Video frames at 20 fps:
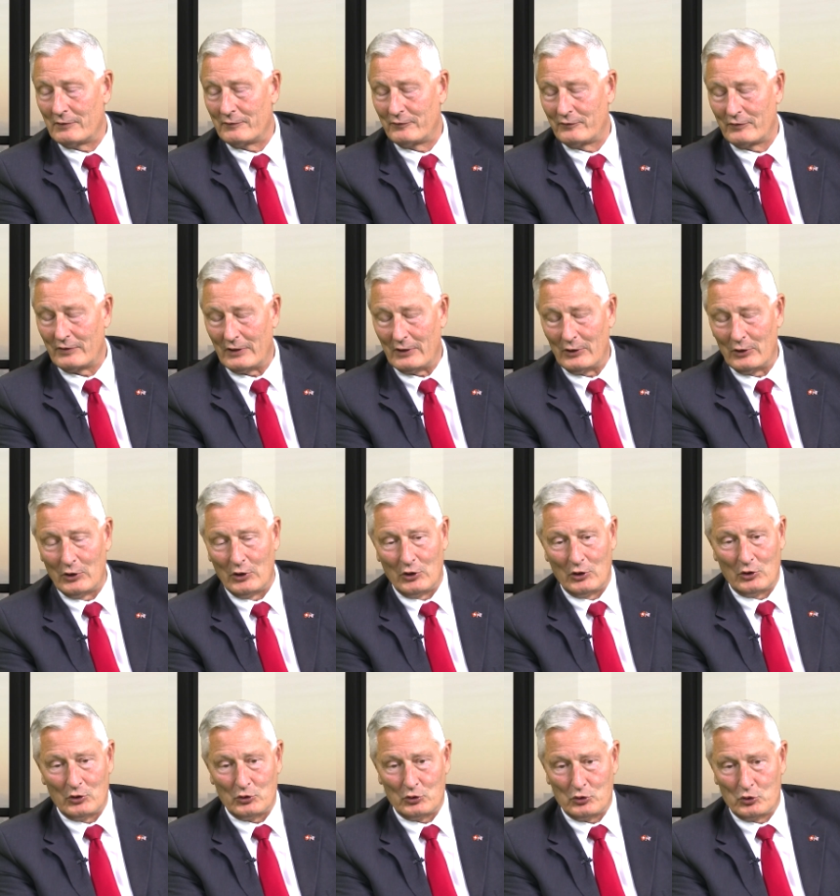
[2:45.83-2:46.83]
of
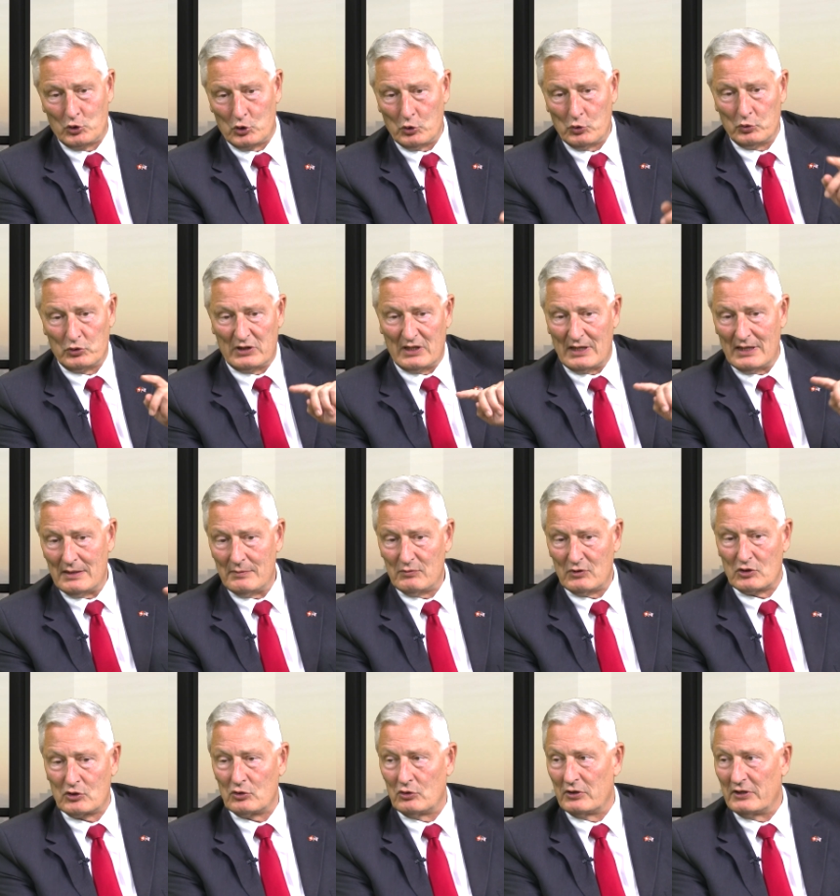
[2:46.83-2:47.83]
two
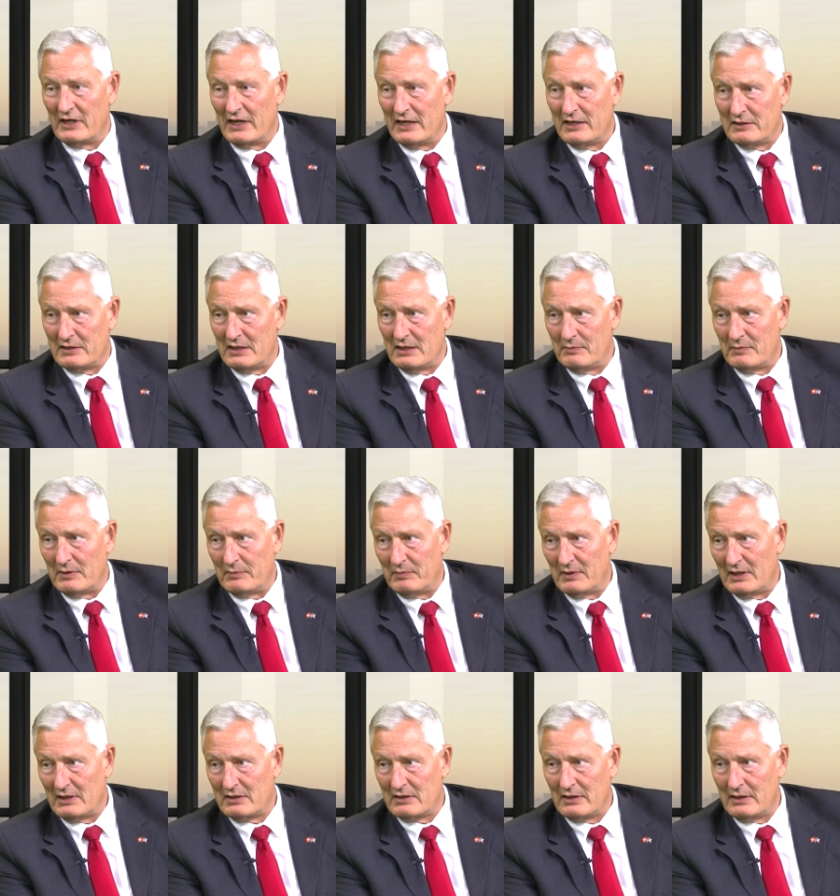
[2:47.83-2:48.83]
teams, so an A team and
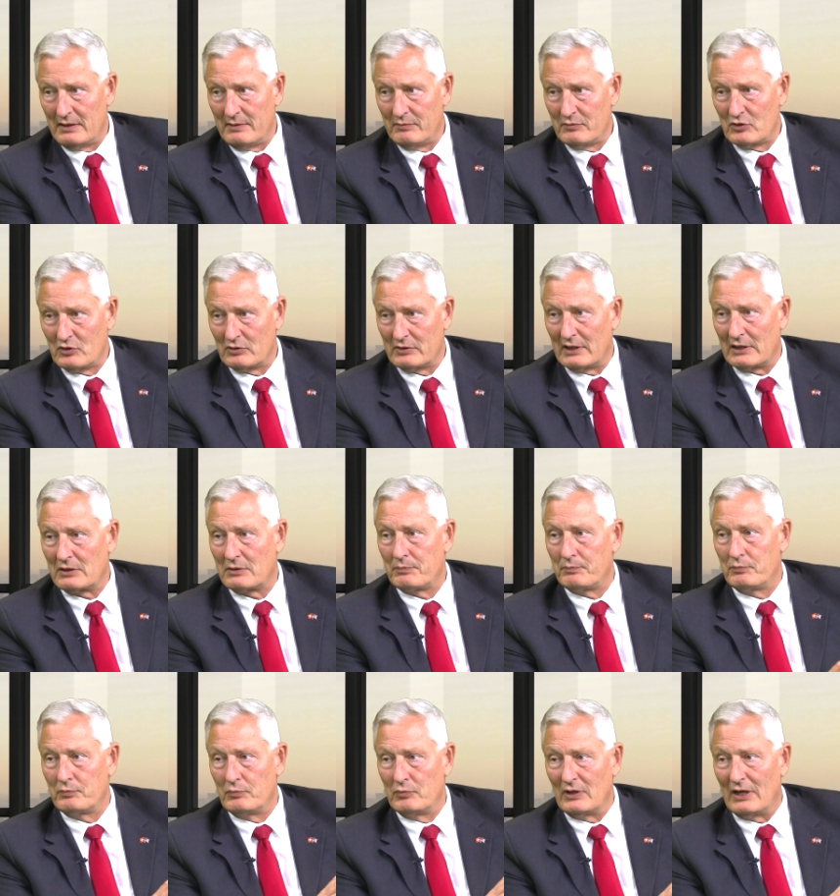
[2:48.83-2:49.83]
B team, so that
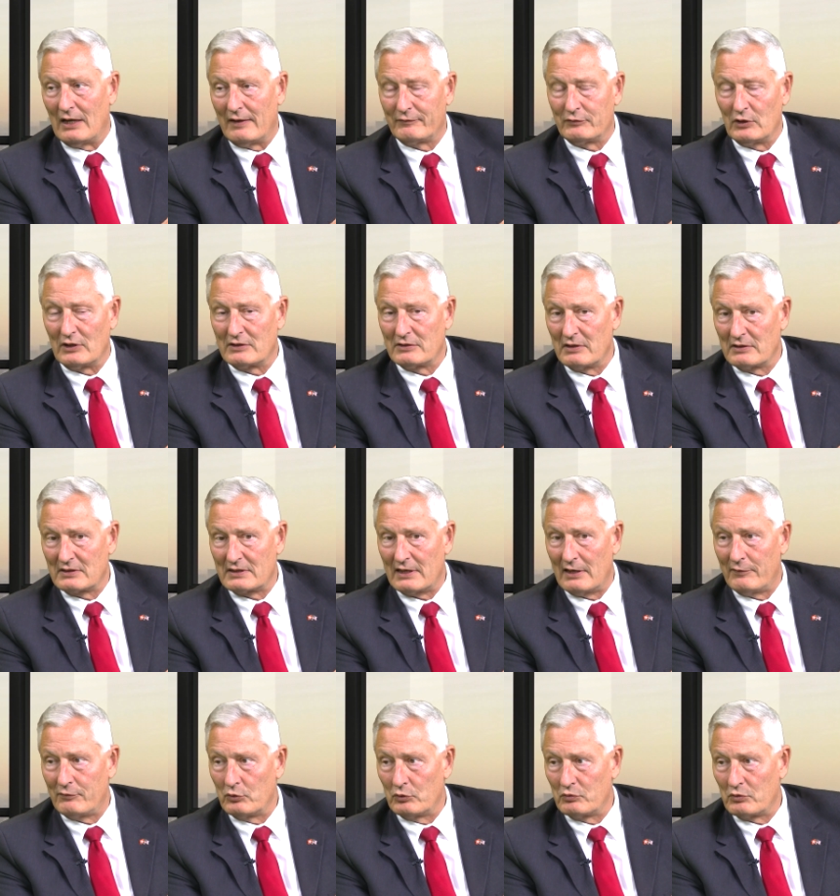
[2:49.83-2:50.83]
half the
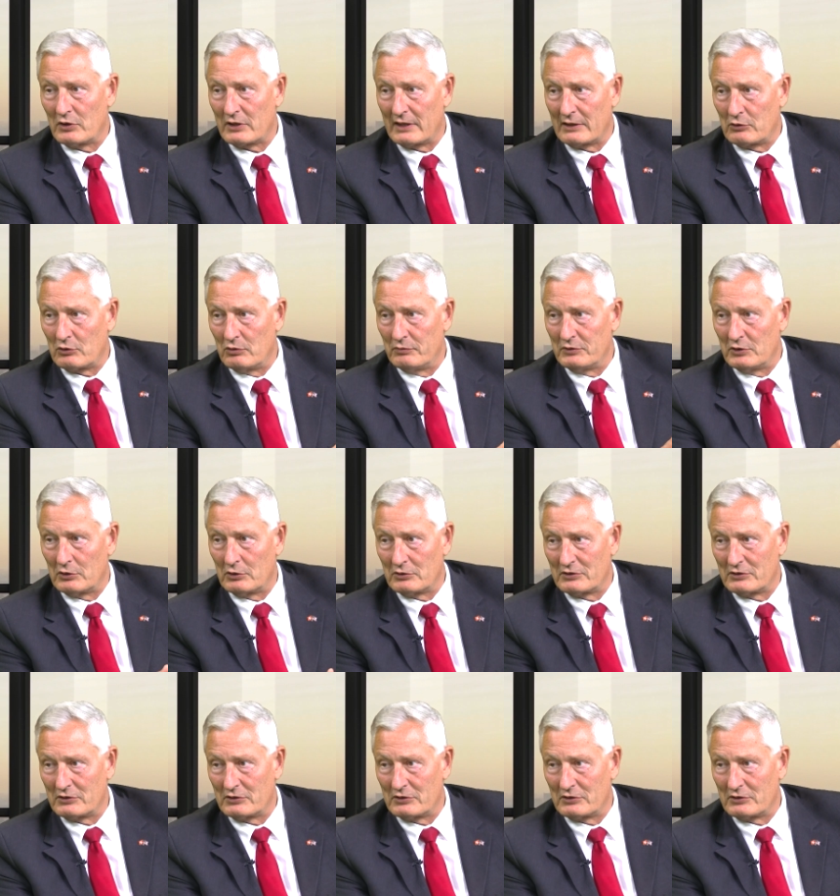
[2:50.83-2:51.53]
staff would work at home, the